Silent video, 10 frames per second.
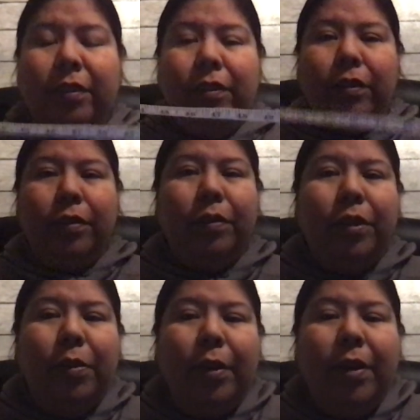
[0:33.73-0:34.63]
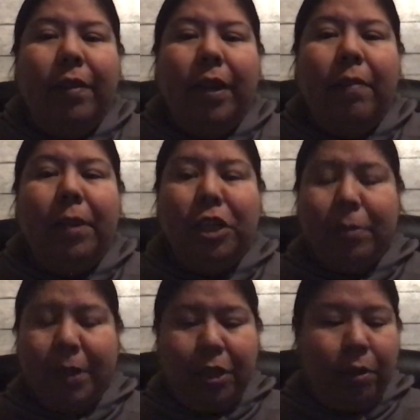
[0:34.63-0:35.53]
So you want that
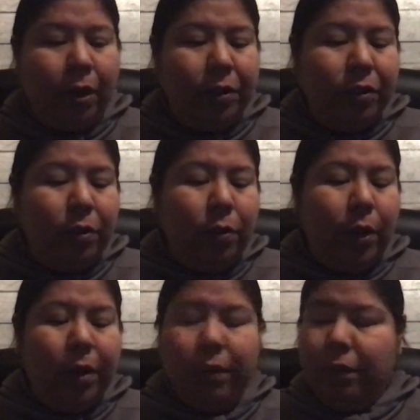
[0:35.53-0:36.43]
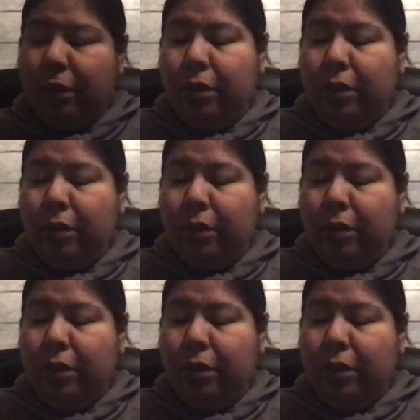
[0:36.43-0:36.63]
measurement. You also want